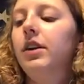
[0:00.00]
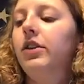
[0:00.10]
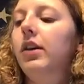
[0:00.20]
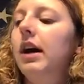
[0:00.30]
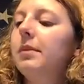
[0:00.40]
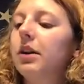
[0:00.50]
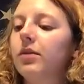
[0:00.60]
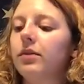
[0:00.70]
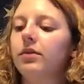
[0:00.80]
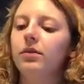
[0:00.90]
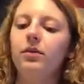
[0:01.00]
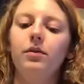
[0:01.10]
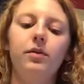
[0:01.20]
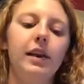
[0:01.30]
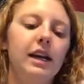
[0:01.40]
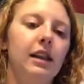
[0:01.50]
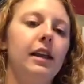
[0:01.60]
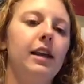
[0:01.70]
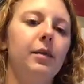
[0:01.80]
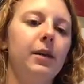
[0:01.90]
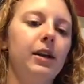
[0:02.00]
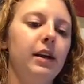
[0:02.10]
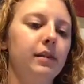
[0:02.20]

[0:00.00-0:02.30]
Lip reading: So I'm going to read a little book.